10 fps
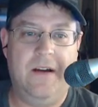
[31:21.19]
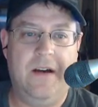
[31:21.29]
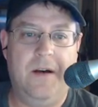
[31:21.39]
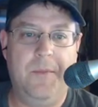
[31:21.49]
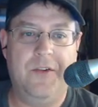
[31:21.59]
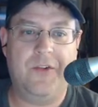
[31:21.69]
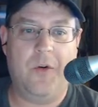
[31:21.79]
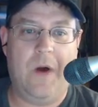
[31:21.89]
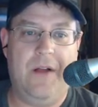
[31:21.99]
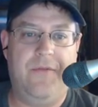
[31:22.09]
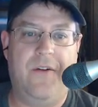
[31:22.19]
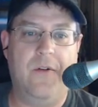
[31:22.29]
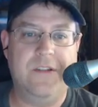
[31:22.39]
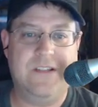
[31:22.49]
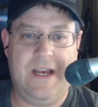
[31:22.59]
Minnesota Wild
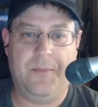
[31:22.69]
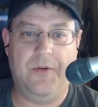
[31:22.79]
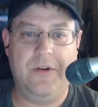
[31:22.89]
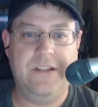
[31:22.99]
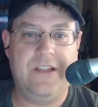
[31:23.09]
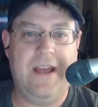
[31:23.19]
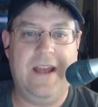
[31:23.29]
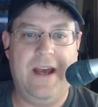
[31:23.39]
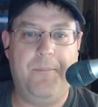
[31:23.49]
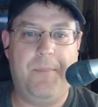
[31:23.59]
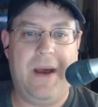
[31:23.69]
forward Zach Parise had